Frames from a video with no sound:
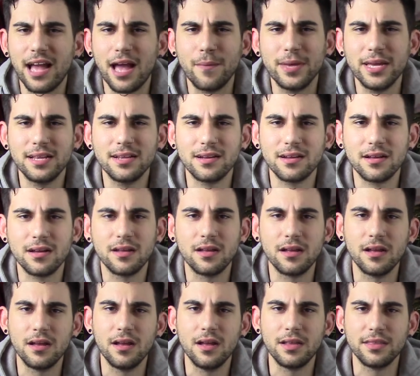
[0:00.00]
I mean,
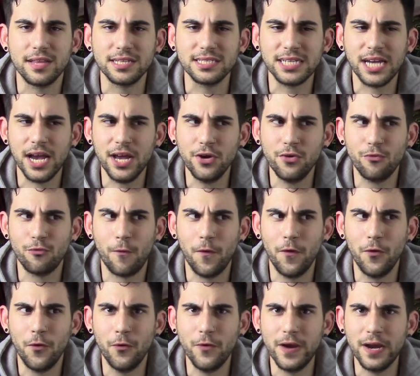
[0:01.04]
that's kind of
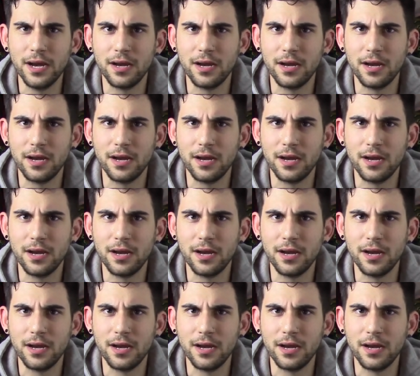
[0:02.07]
rude.